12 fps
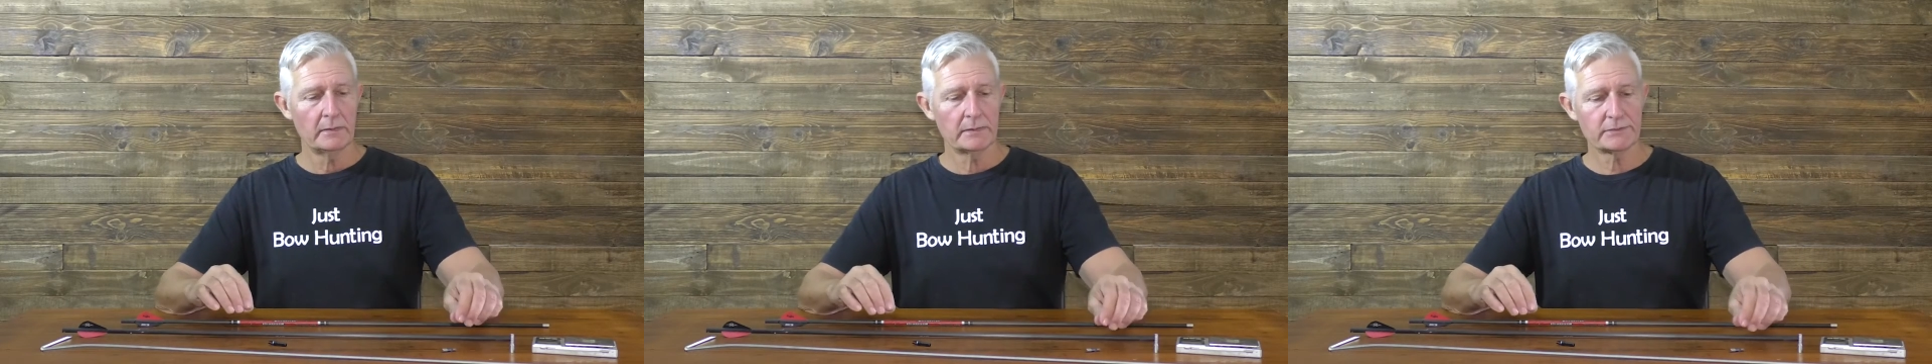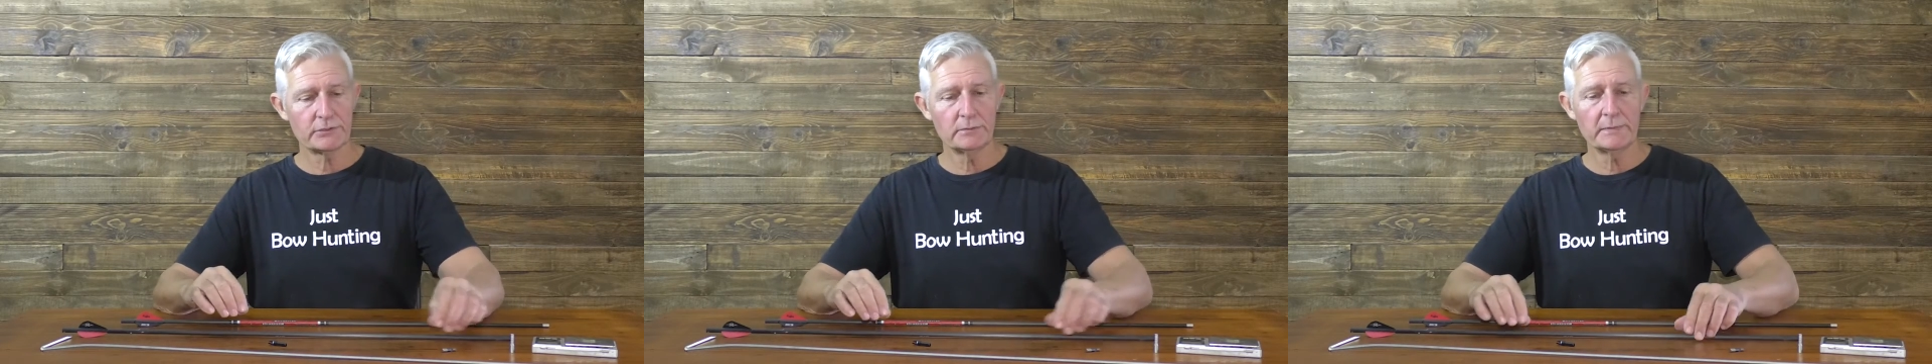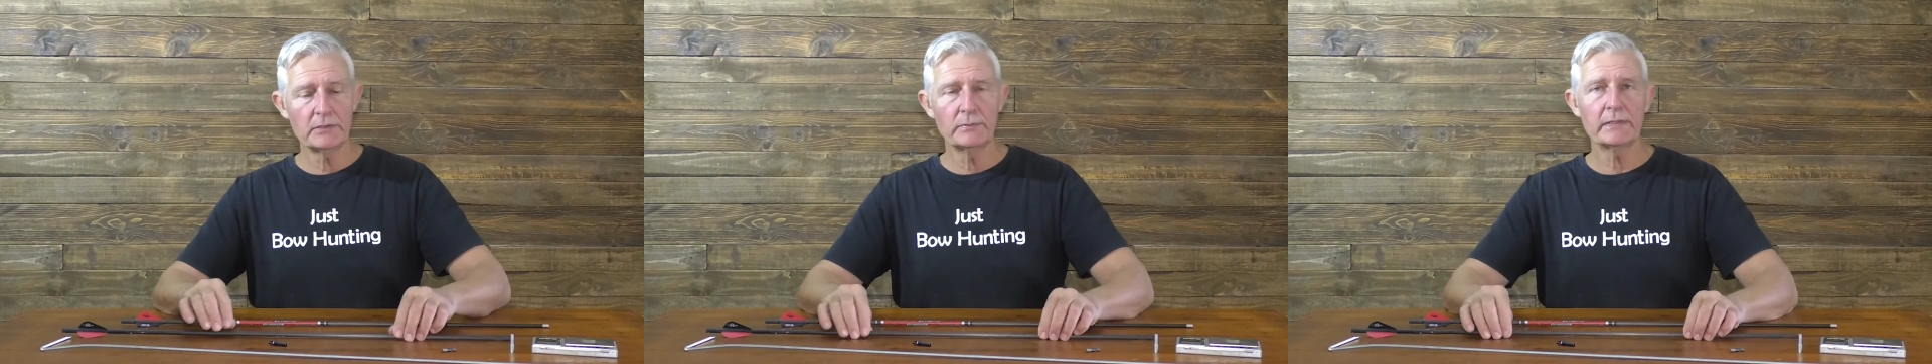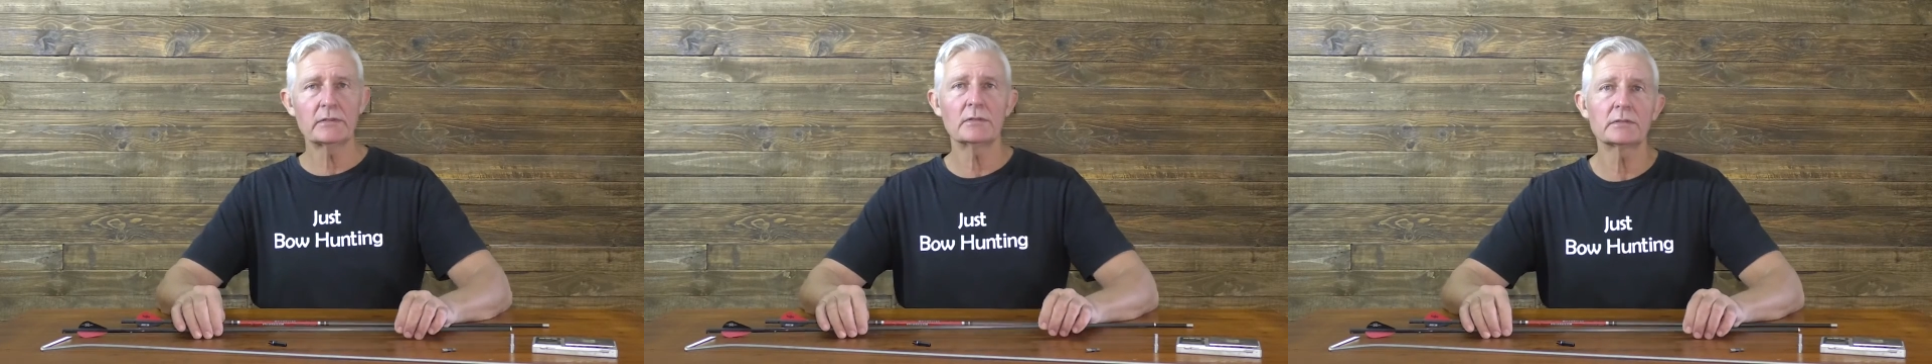Assuming
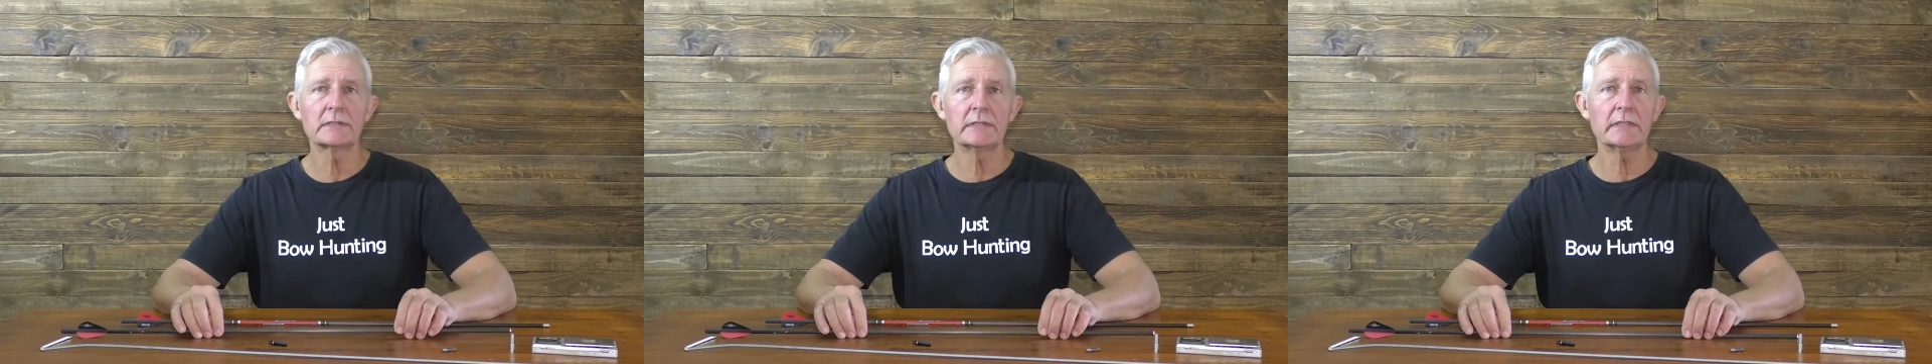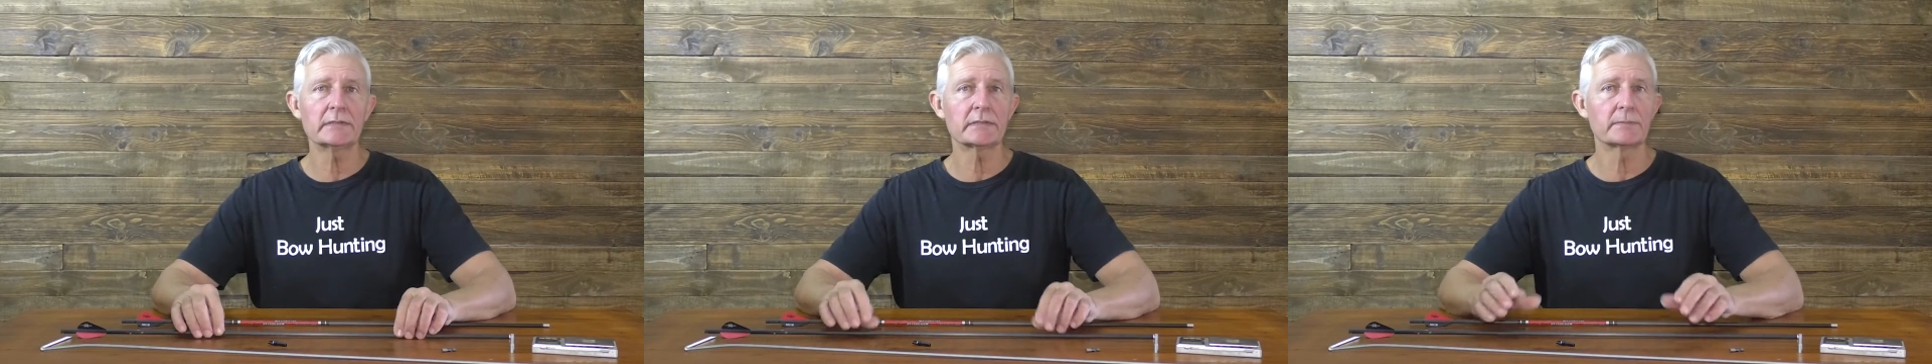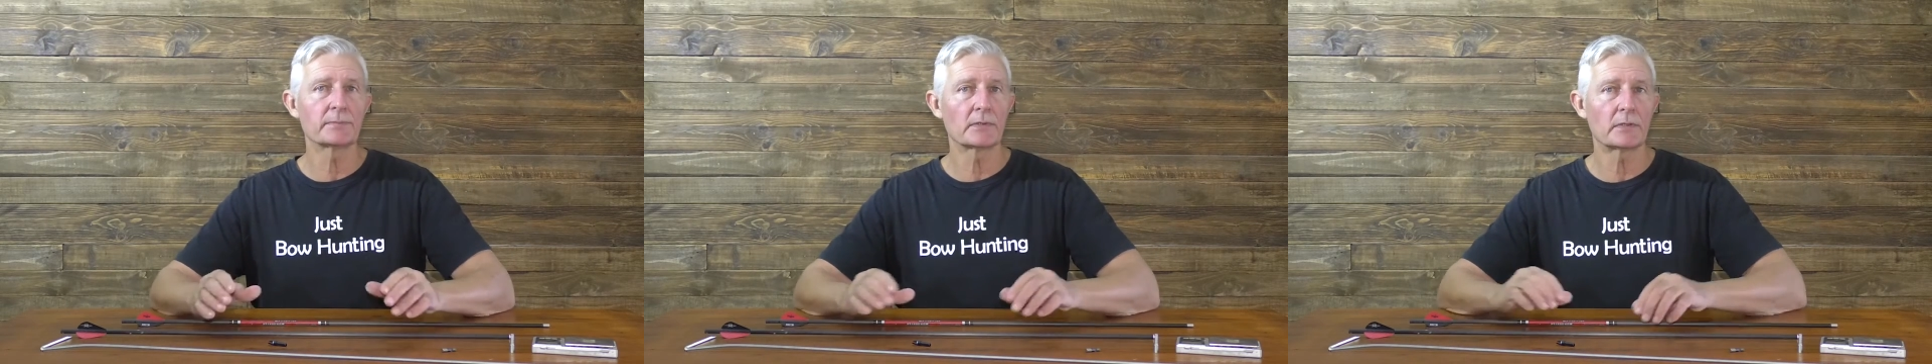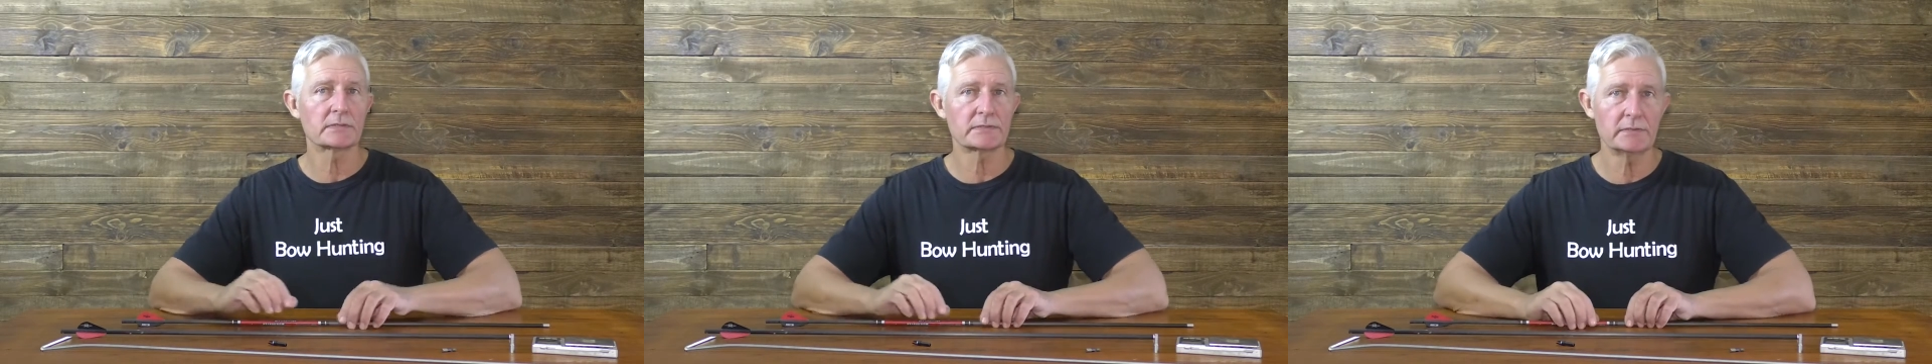we can't get the
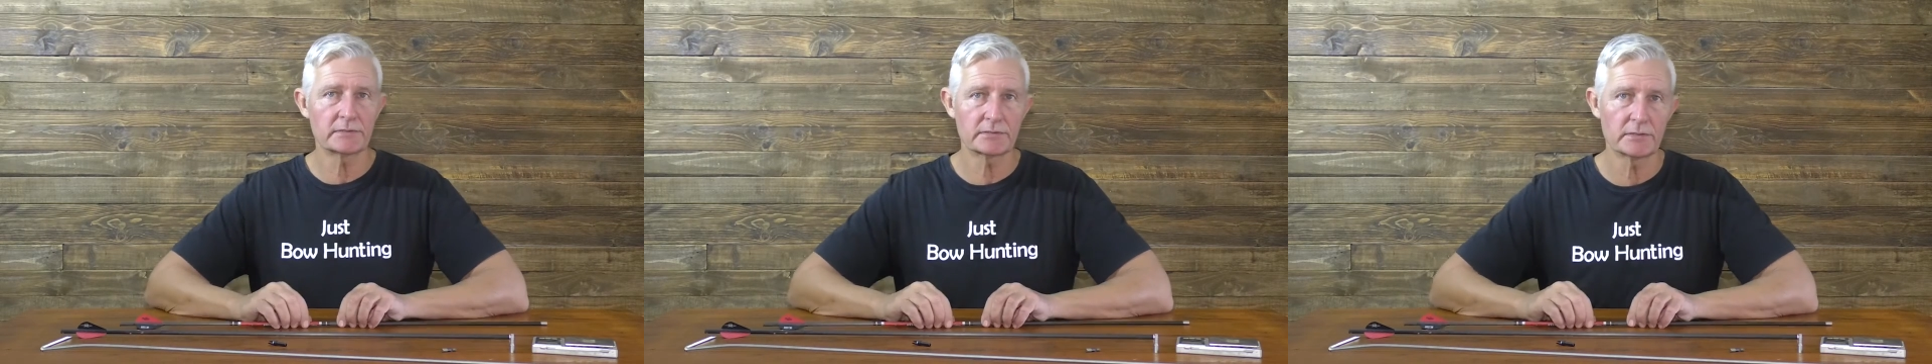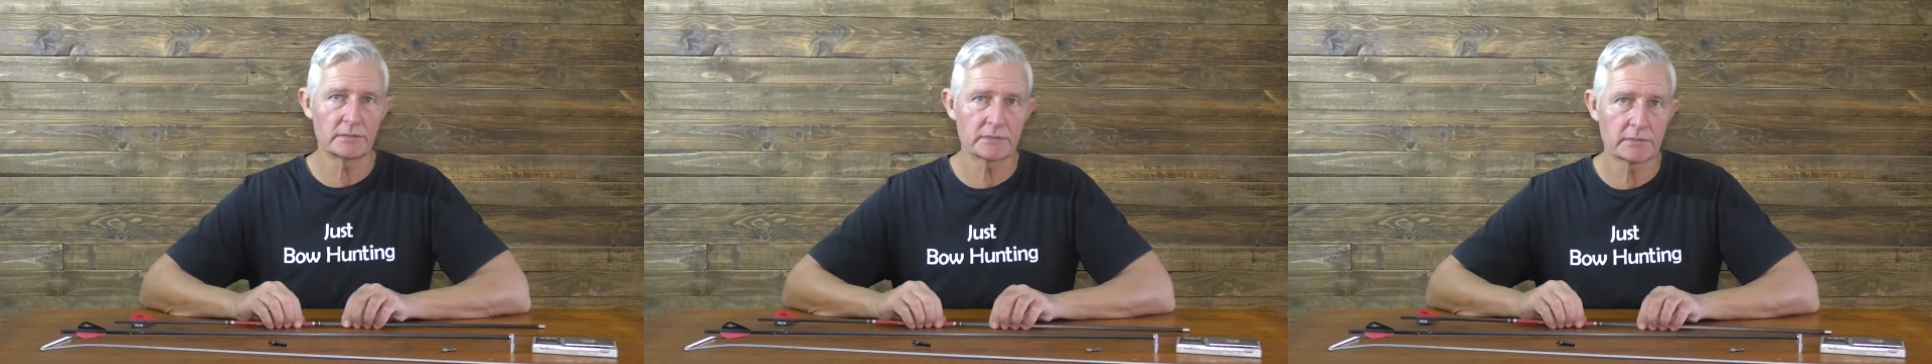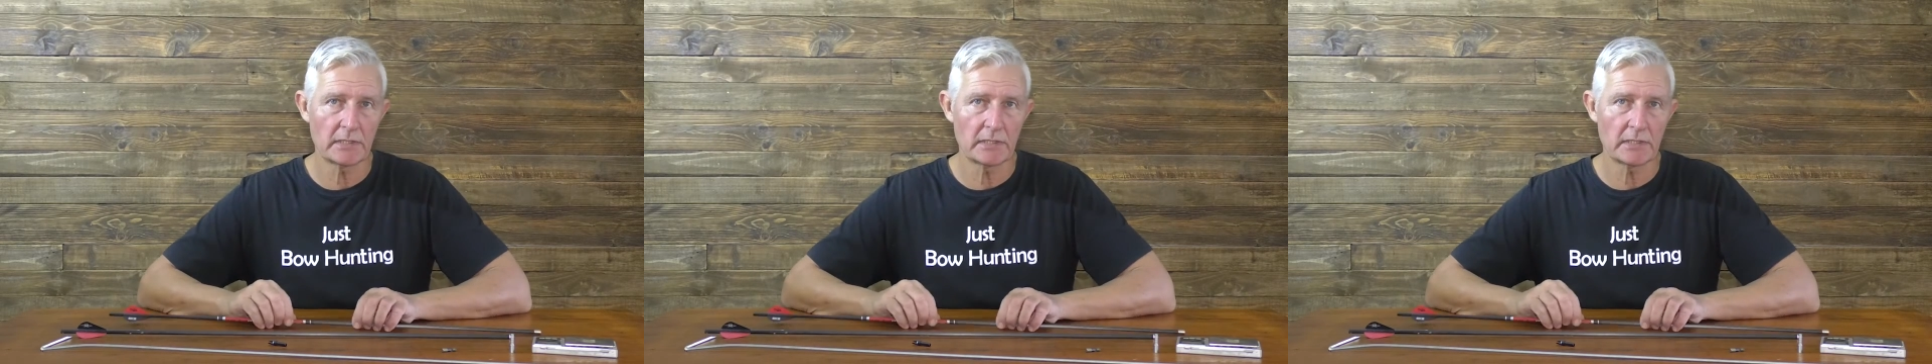brass inserts,